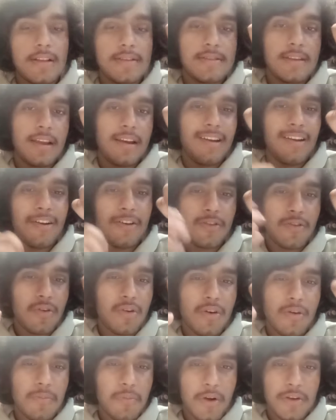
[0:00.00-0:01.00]
Let's say an
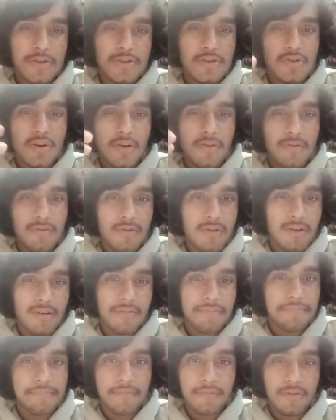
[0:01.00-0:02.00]
electron or
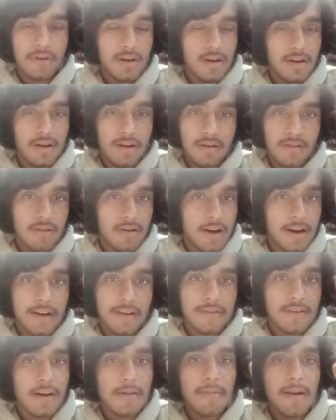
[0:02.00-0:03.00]
positron get
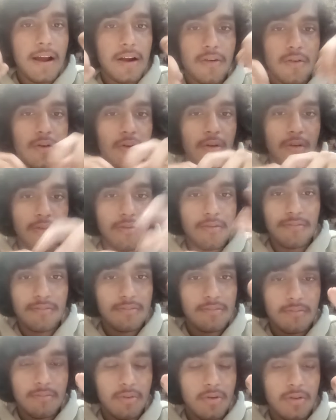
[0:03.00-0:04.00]
inside the black hole, or
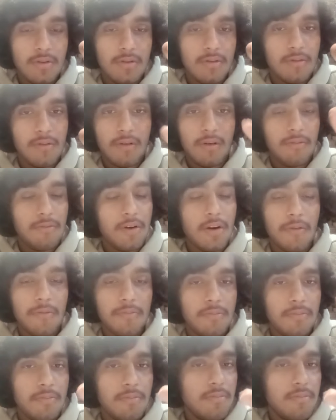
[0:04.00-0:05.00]
both on one of